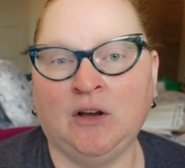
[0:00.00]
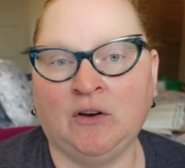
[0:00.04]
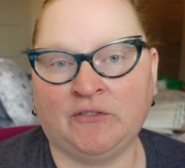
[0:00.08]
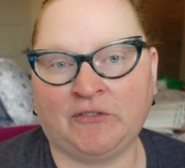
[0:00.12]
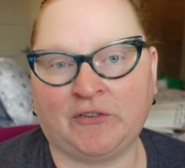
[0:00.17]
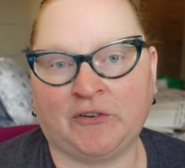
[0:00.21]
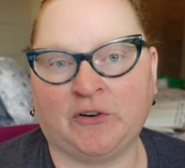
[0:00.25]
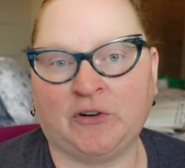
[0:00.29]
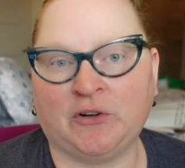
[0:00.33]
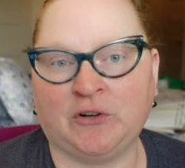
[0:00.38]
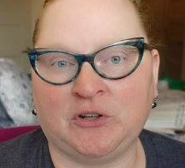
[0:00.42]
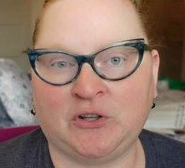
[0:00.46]

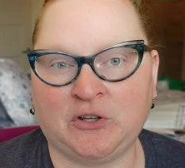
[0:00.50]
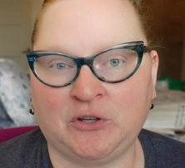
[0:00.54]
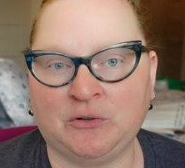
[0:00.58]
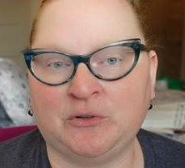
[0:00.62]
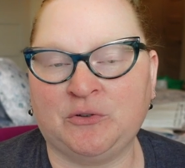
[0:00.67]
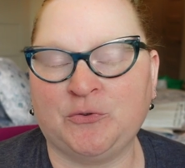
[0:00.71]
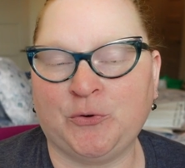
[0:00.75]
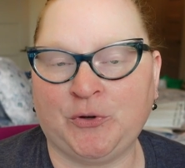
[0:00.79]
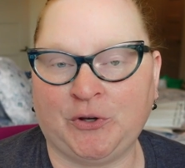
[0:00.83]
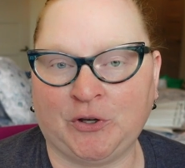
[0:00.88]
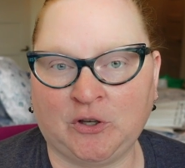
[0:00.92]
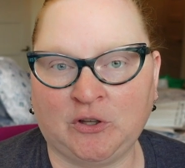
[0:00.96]
for you
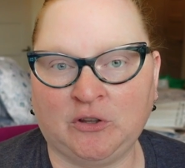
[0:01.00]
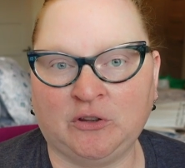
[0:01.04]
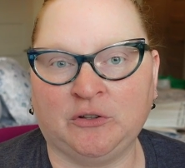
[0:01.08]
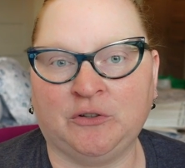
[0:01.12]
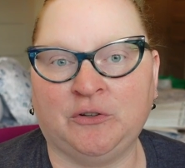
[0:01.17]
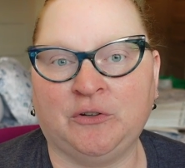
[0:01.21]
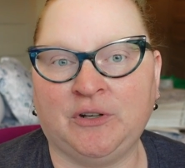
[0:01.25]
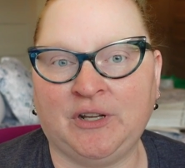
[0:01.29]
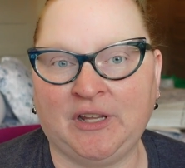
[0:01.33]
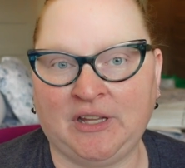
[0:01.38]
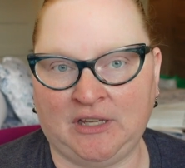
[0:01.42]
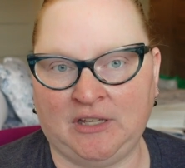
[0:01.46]
to
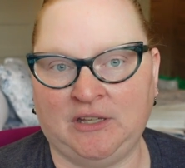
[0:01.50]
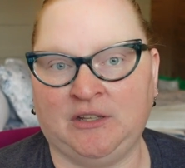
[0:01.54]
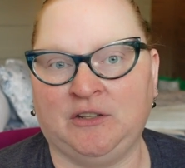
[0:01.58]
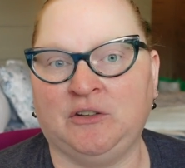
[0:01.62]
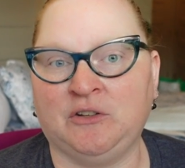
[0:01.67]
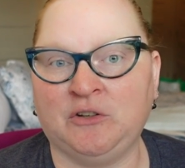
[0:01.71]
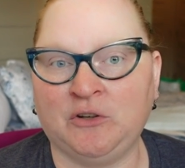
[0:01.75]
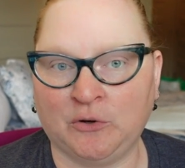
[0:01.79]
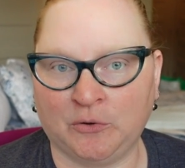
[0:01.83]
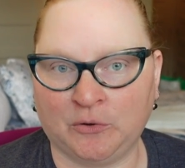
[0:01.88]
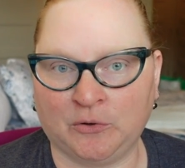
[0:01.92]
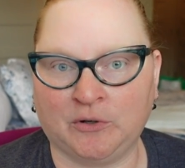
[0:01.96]
include in
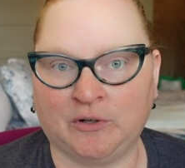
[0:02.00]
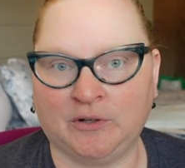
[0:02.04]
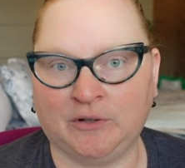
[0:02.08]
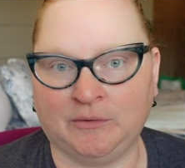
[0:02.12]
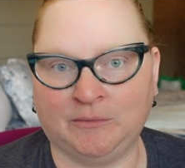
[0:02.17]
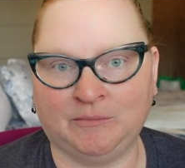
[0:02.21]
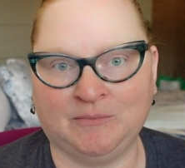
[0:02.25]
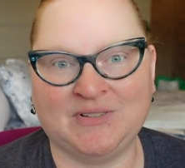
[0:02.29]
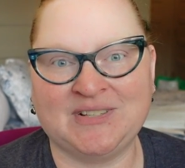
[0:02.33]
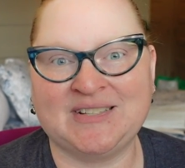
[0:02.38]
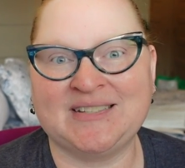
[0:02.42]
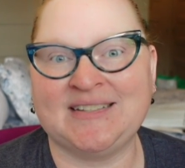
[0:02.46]
your
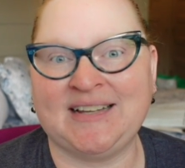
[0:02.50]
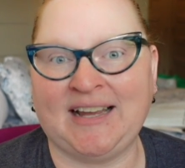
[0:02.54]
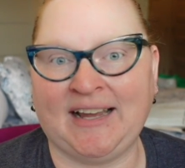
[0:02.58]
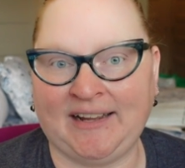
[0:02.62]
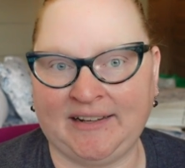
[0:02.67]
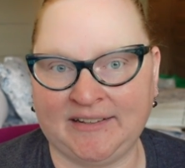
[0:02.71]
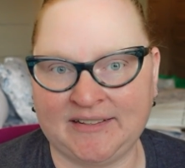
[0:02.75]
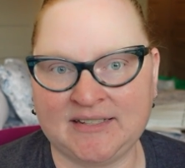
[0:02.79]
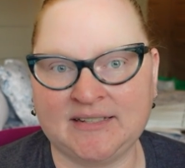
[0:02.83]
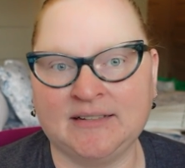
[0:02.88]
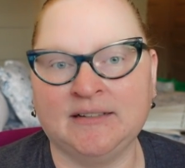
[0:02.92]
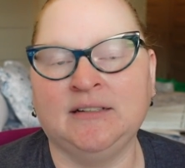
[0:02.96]

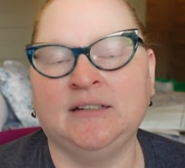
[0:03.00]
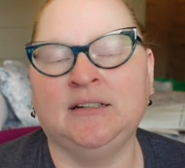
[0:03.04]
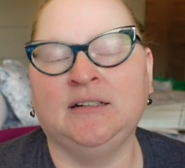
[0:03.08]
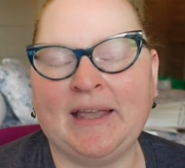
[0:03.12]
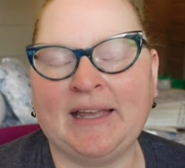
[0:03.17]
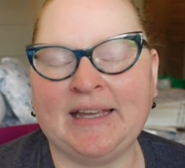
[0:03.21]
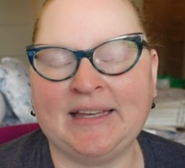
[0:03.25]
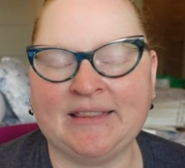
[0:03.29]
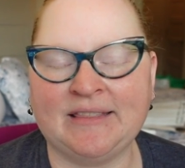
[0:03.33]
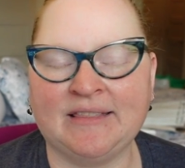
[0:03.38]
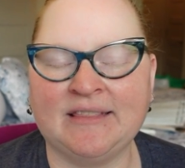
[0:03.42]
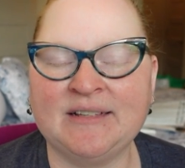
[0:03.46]
set
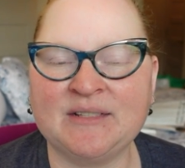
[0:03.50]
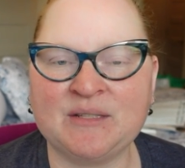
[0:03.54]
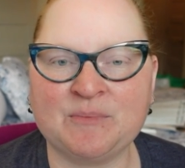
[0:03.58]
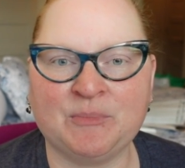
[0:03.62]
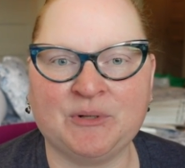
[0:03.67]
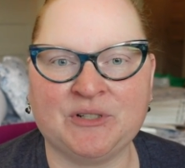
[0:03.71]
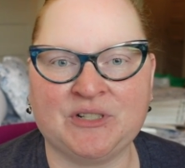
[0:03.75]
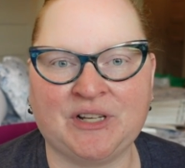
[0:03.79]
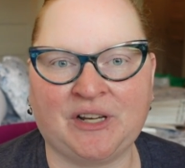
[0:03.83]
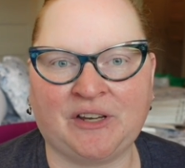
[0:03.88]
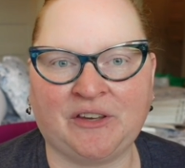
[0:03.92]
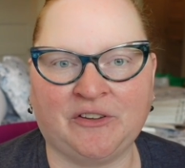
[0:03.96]
in this
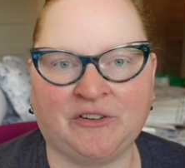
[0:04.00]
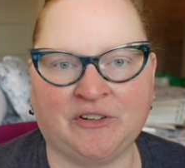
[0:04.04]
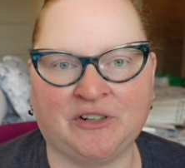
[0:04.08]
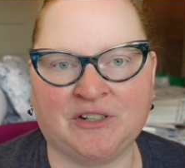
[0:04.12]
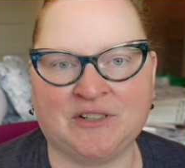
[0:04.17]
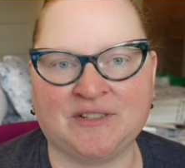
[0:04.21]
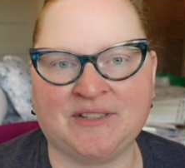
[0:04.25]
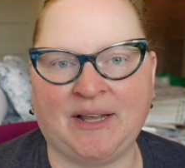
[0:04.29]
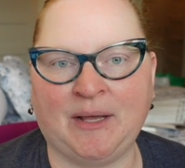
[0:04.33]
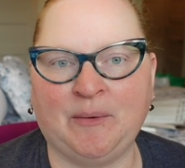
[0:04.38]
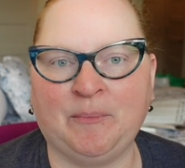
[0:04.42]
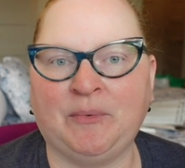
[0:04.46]
particular
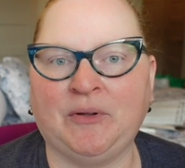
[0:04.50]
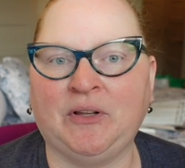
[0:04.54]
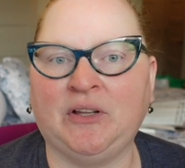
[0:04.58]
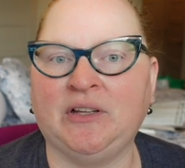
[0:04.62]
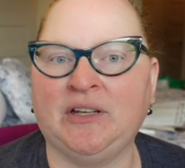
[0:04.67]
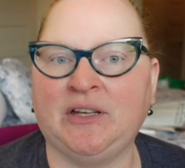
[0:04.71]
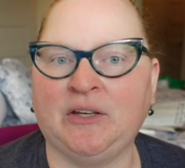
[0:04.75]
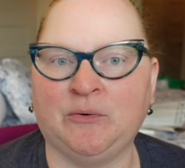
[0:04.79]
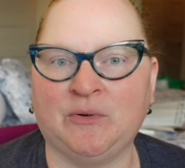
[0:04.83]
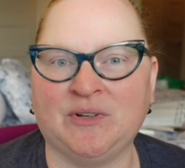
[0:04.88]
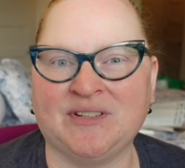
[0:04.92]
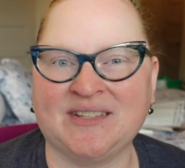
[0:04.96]
example
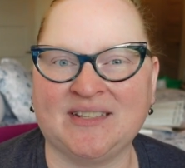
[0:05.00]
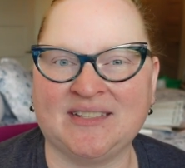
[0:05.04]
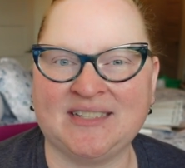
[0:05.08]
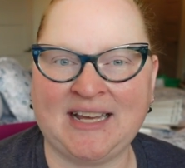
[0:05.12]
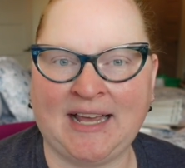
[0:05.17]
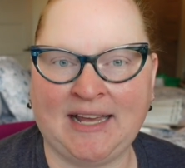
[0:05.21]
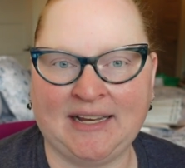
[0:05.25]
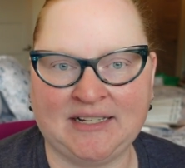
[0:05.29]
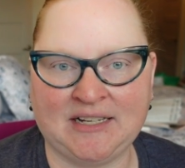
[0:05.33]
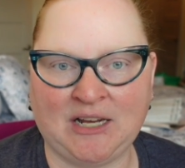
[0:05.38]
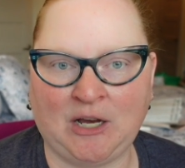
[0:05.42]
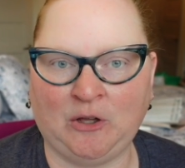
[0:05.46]
it was a
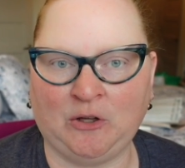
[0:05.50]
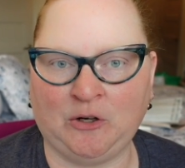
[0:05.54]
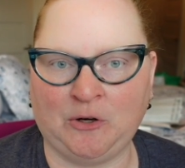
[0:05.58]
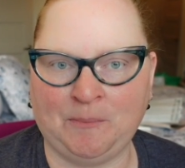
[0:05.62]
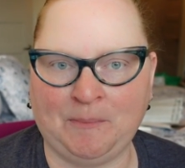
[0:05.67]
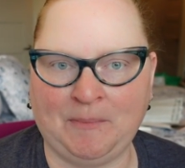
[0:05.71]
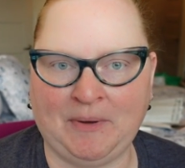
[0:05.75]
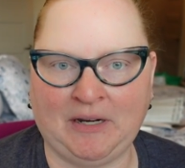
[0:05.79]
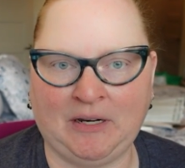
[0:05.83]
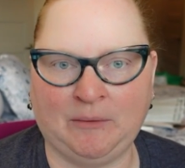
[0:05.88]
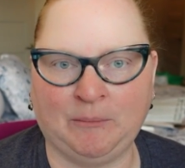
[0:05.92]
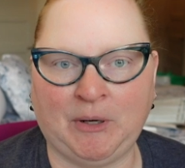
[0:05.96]
$10
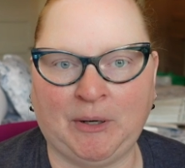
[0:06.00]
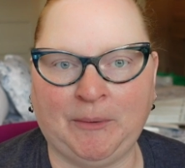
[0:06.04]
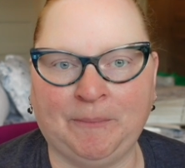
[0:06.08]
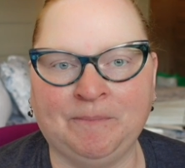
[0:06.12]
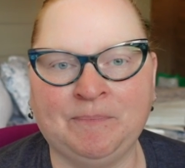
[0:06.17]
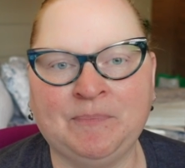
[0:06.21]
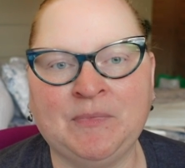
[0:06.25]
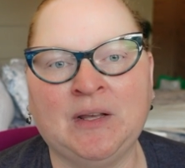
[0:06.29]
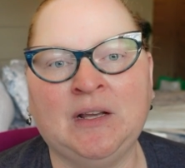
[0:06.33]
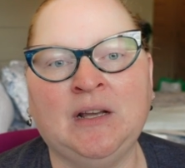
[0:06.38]
minimum